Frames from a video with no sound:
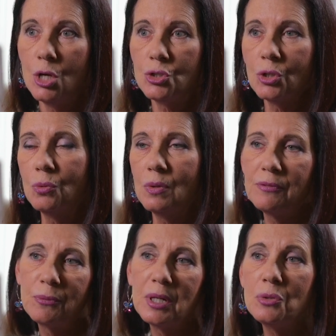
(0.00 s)
So
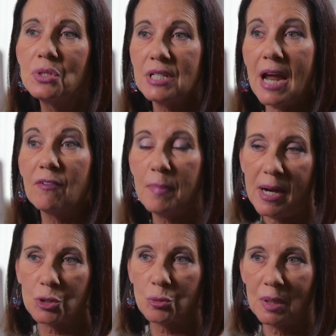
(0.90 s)
if we use staph
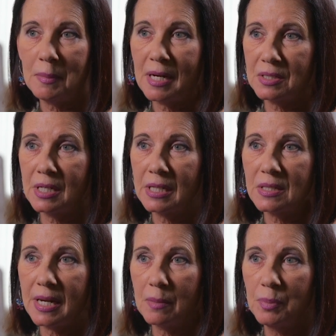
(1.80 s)
bacteremia as an
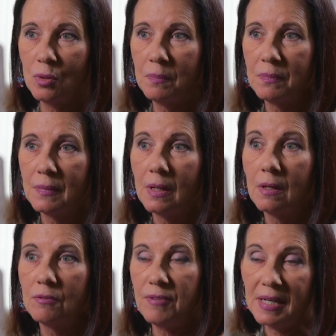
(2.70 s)
example,
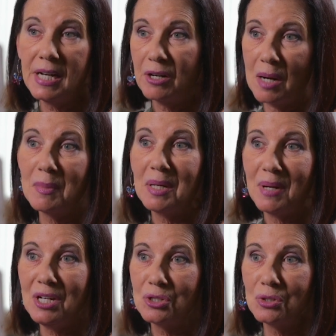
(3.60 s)
find out how many
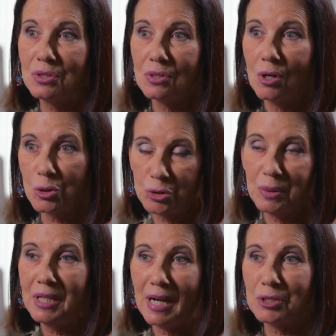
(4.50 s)
patients are
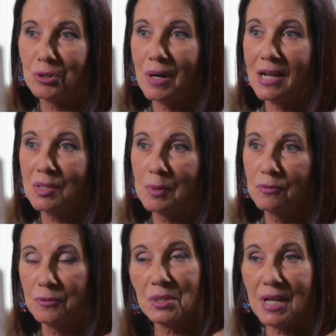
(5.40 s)
treated at your
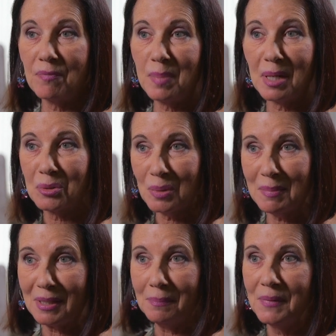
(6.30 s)
hospital for staph
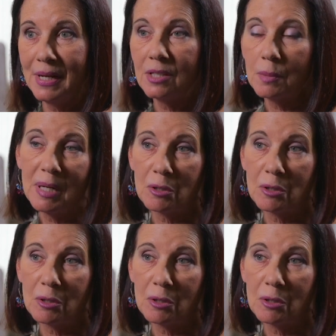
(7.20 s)
bacteremia. The